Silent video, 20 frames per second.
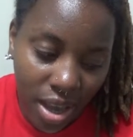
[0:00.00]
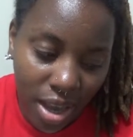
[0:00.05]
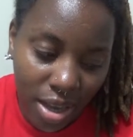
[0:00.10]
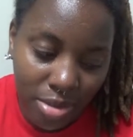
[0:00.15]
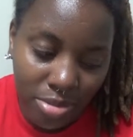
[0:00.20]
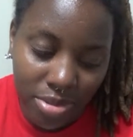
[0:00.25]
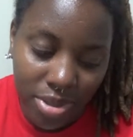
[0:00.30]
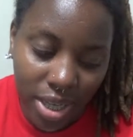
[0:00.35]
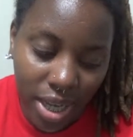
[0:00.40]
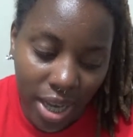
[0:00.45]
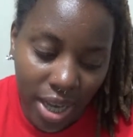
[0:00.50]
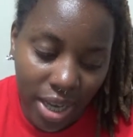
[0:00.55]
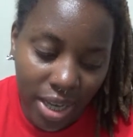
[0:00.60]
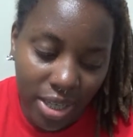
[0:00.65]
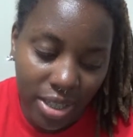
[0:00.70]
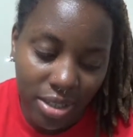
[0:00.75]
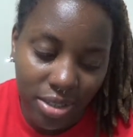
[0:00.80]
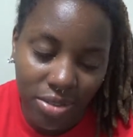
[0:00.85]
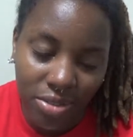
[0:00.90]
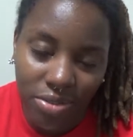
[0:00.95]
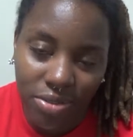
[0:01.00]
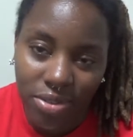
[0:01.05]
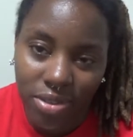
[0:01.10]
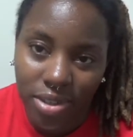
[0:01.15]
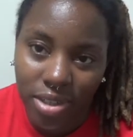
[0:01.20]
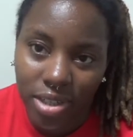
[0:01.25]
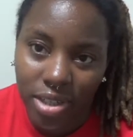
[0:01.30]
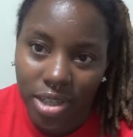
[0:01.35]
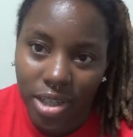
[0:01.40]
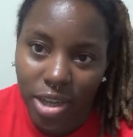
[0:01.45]
I'm tired
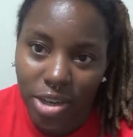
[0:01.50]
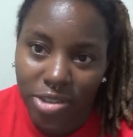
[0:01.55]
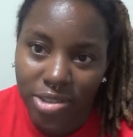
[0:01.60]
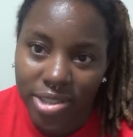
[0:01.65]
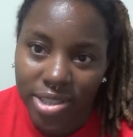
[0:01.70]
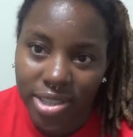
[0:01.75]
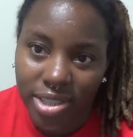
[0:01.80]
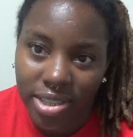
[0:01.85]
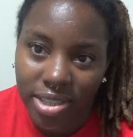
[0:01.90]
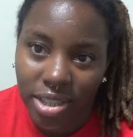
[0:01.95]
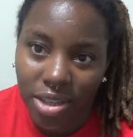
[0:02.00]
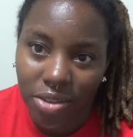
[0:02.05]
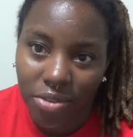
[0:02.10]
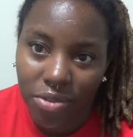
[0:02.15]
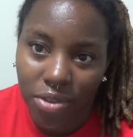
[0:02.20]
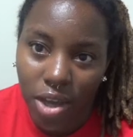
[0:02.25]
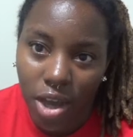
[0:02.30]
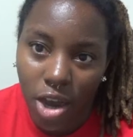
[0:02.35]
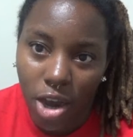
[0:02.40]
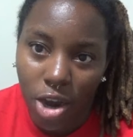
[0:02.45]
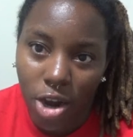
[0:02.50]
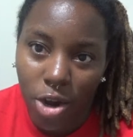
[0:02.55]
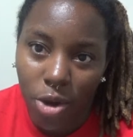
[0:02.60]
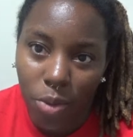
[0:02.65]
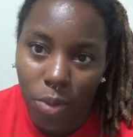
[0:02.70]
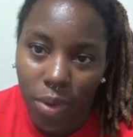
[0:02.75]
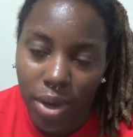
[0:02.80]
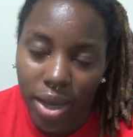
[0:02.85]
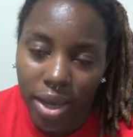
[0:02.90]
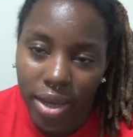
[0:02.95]
of learning stuff the
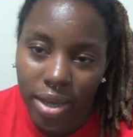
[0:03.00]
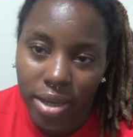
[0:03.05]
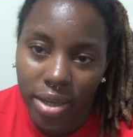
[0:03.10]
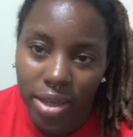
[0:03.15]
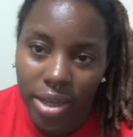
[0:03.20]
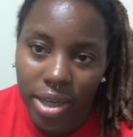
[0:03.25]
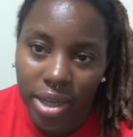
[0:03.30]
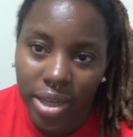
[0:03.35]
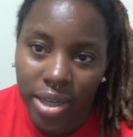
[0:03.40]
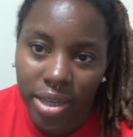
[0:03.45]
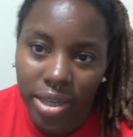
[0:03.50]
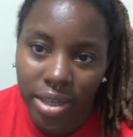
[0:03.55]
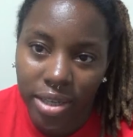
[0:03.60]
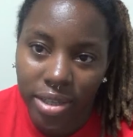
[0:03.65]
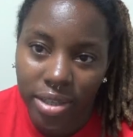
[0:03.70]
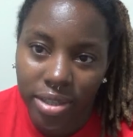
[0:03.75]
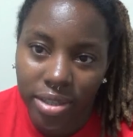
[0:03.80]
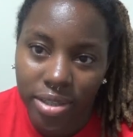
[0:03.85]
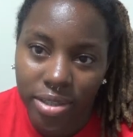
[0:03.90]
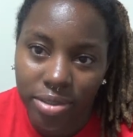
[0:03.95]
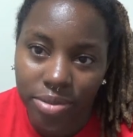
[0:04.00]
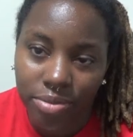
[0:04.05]
hard way and